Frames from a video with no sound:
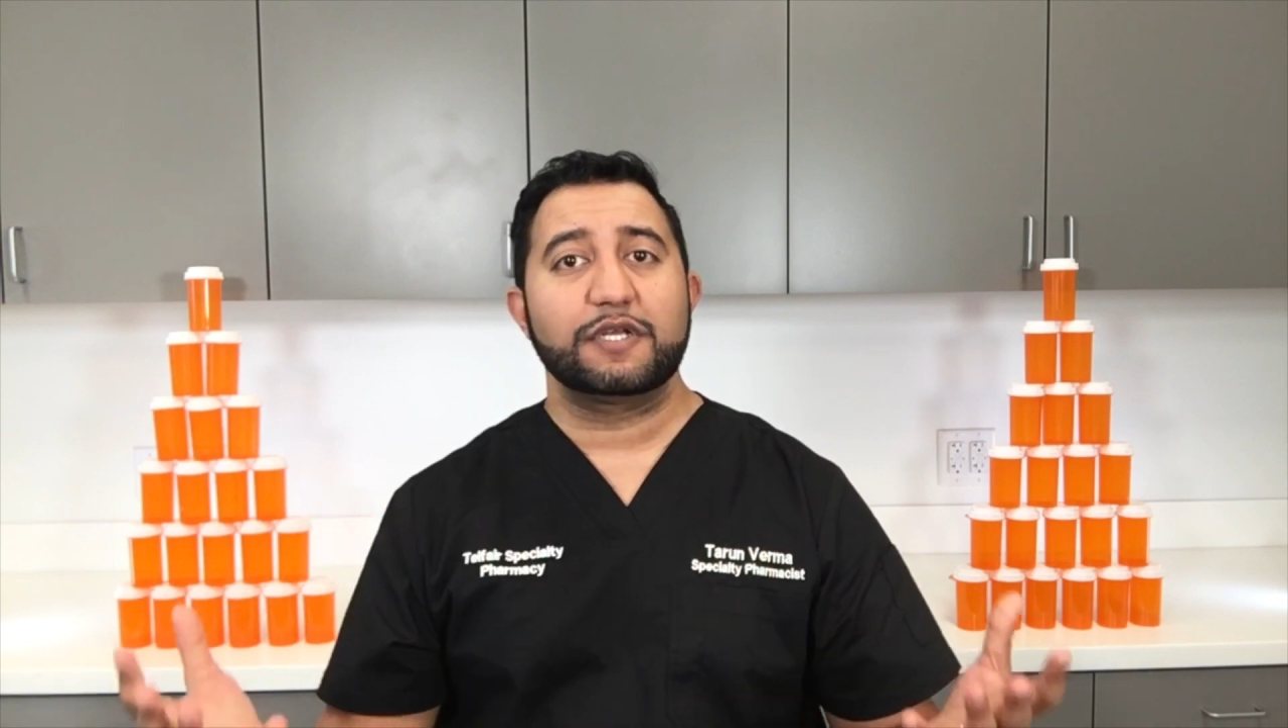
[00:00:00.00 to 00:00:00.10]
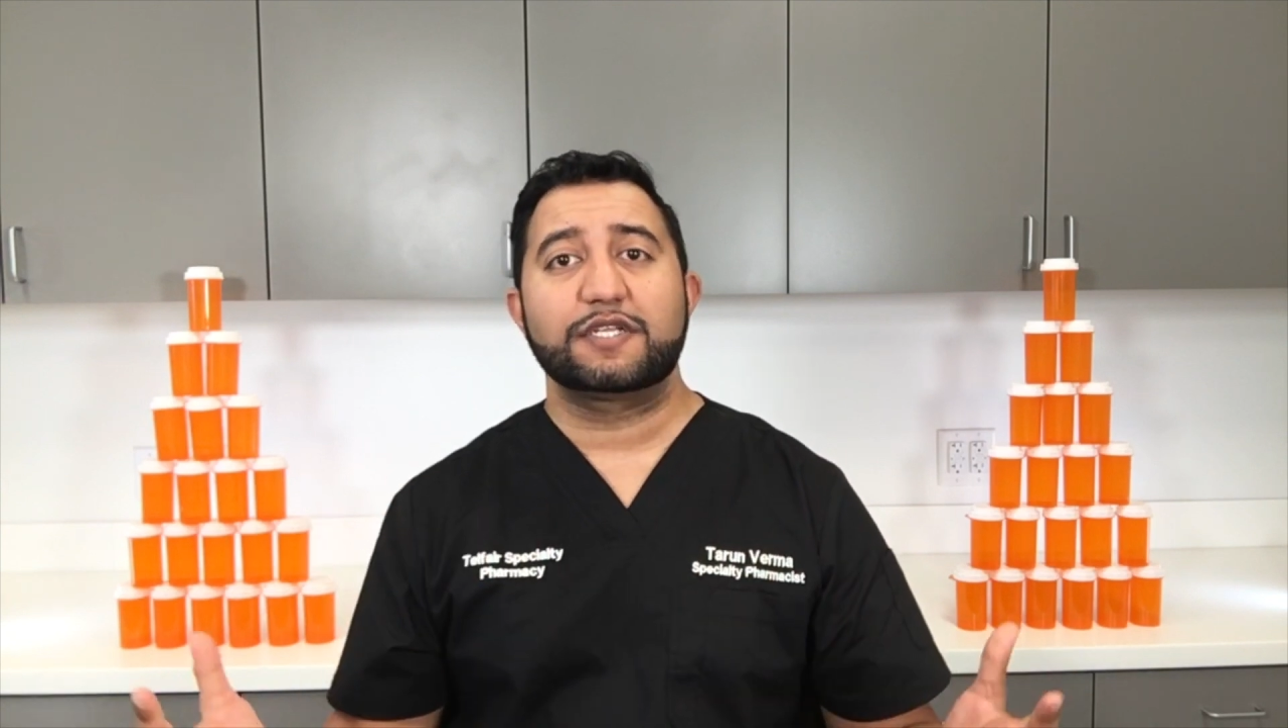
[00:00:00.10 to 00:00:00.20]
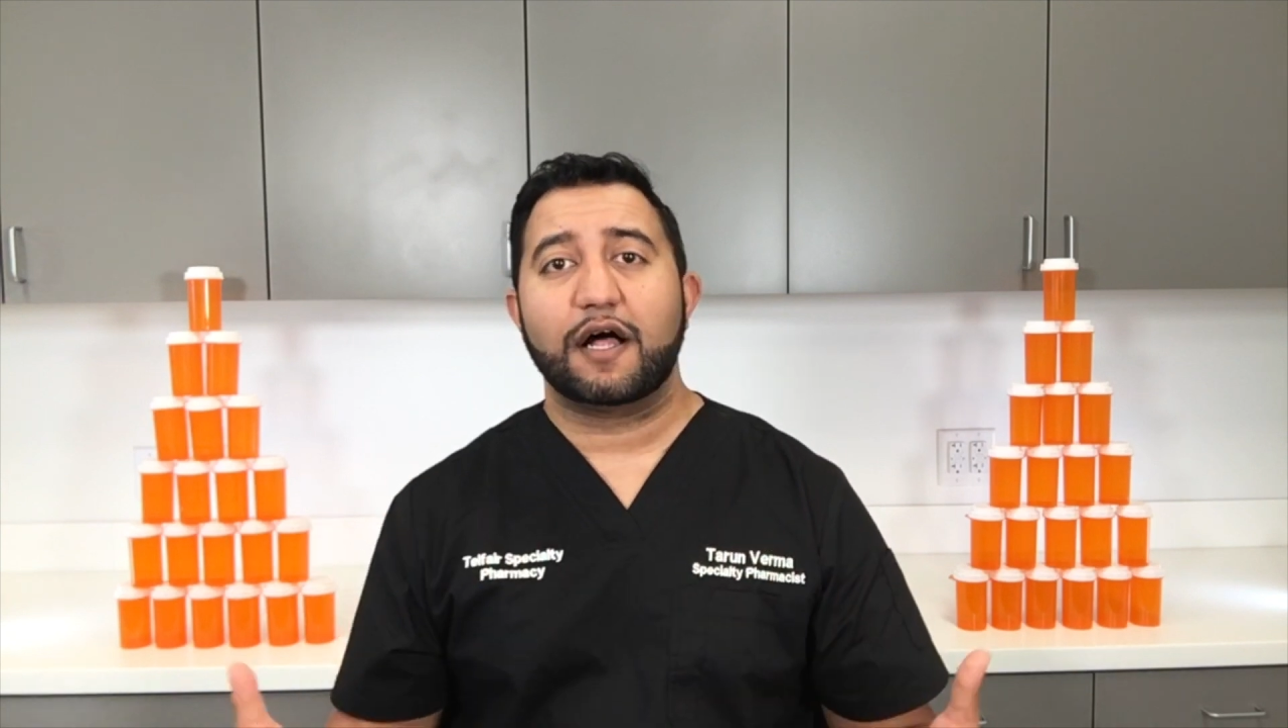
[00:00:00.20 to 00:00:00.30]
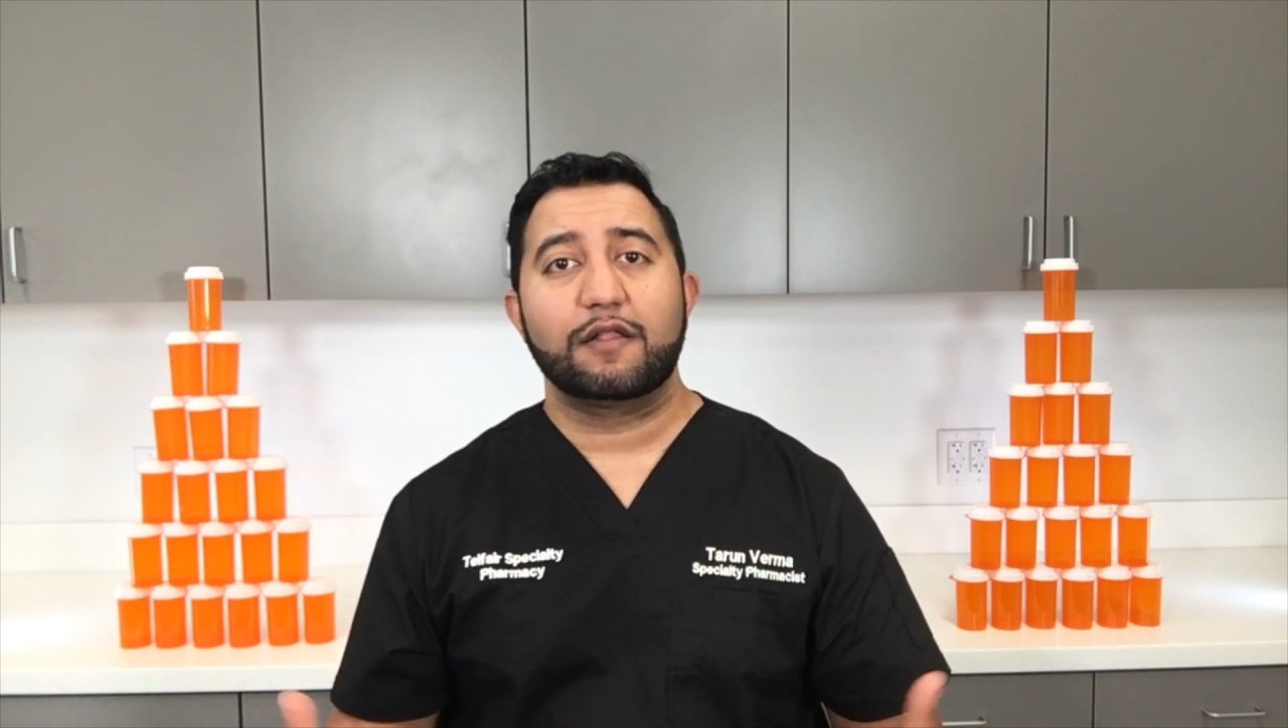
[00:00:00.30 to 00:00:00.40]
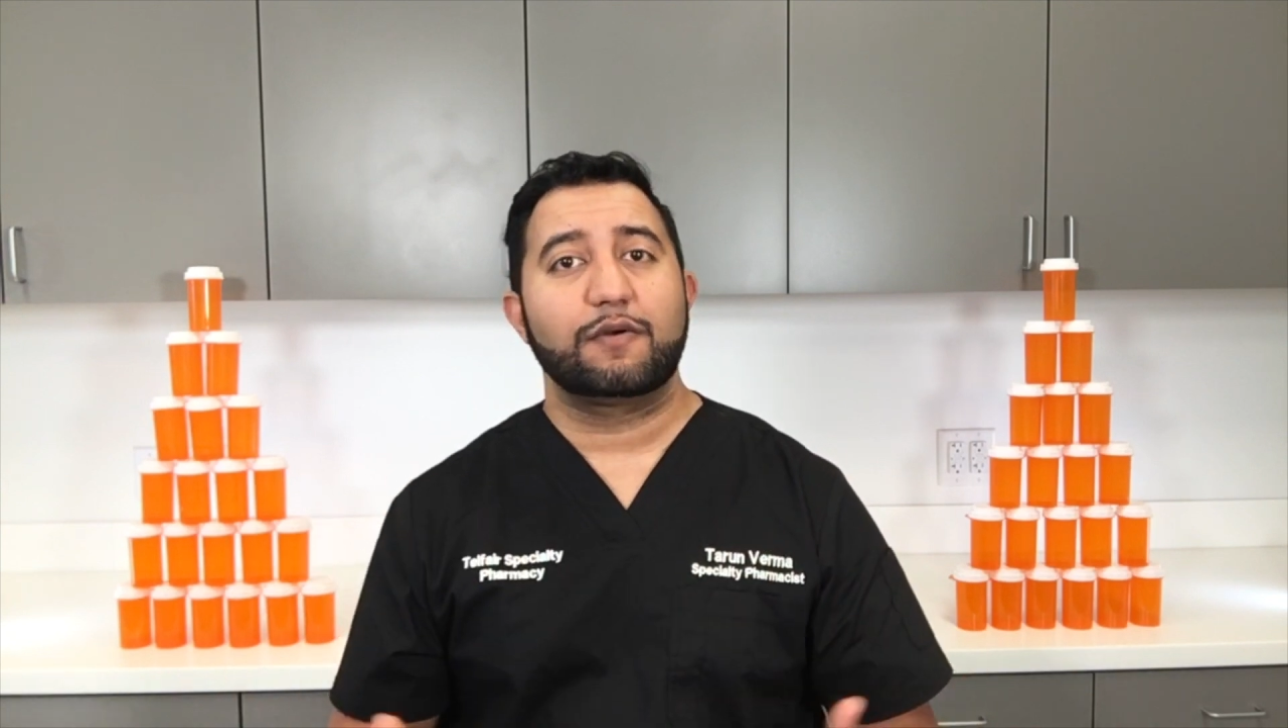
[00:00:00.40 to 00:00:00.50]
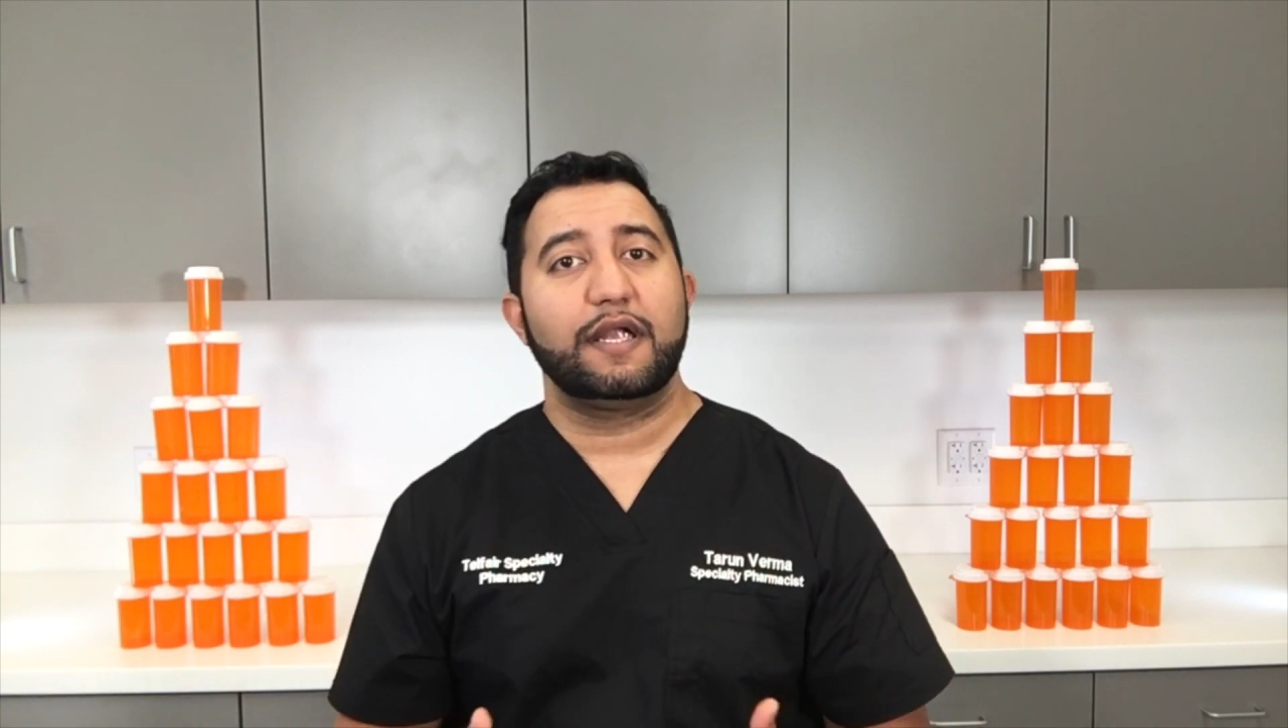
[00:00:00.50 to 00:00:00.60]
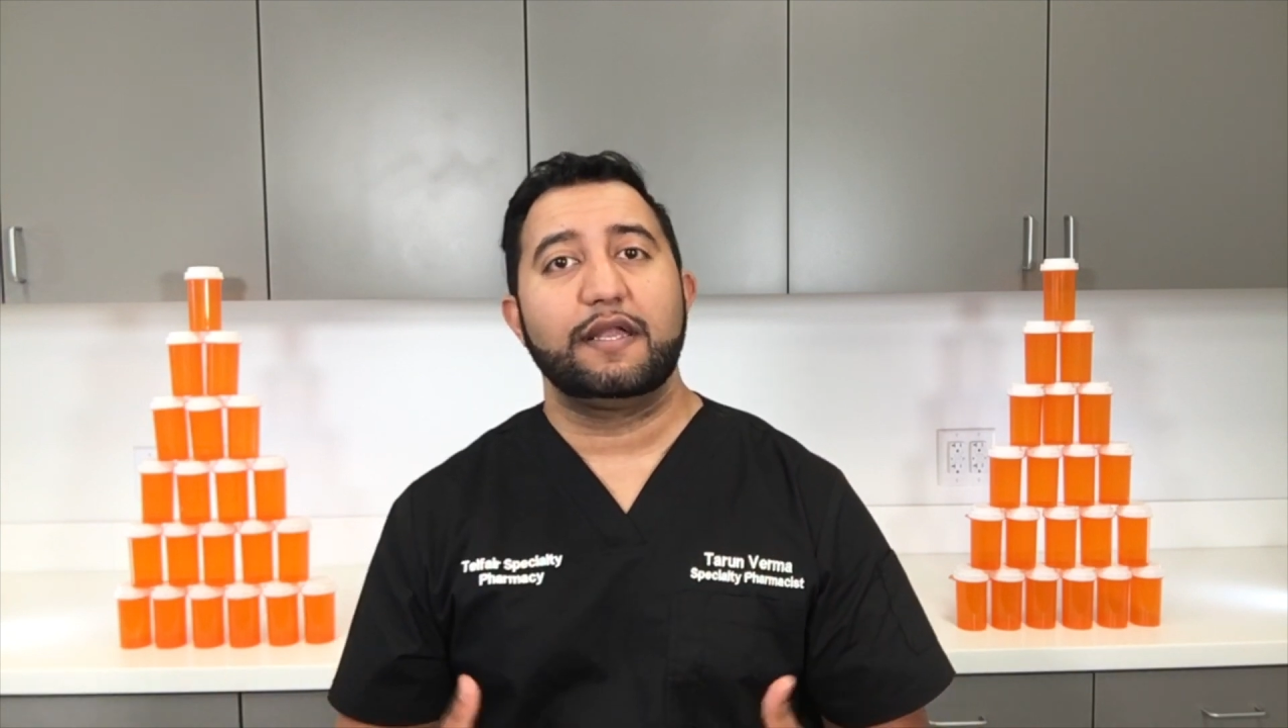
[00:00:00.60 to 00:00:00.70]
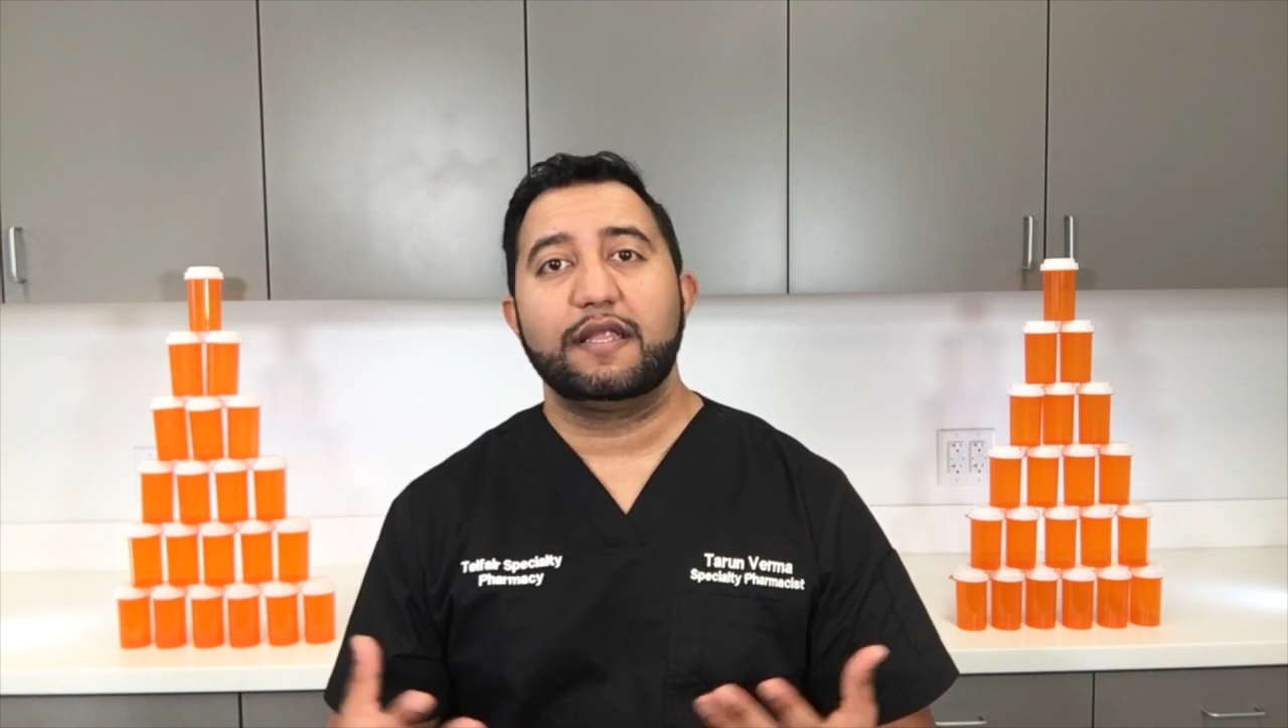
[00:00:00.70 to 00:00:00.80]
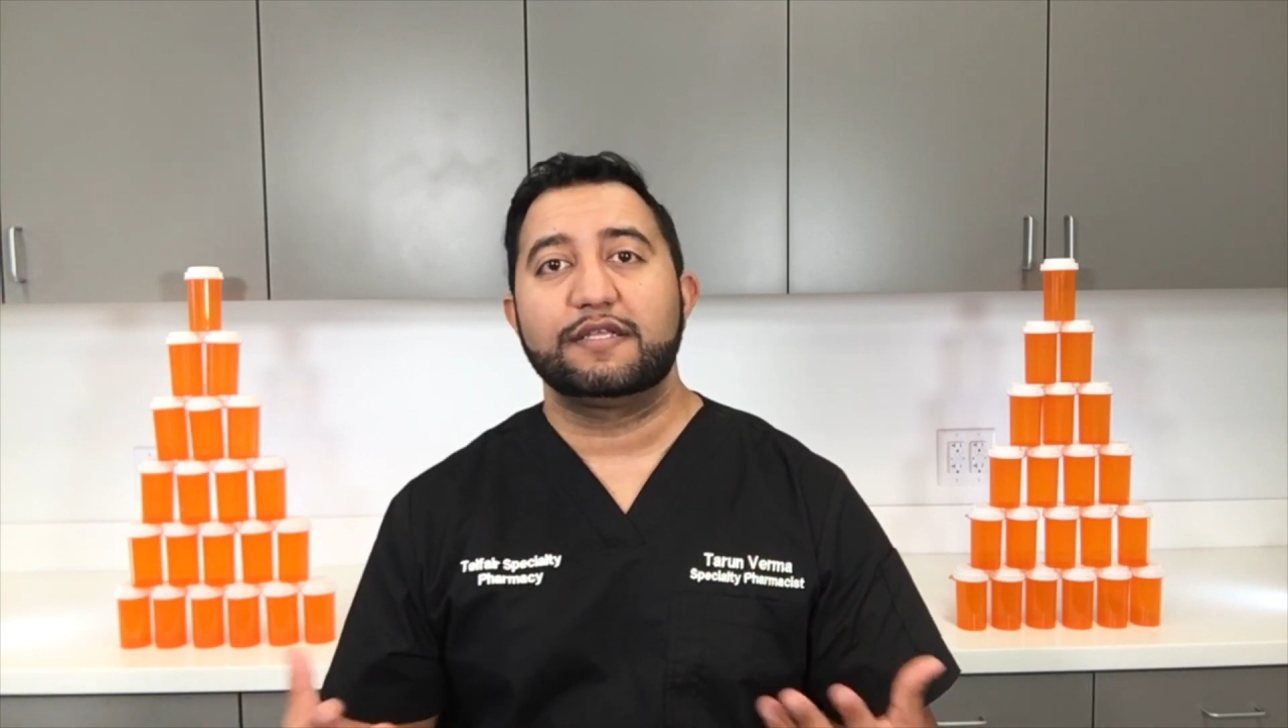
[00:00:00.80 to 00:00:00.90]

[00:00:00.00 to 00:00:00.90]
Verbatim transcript: tolerate it,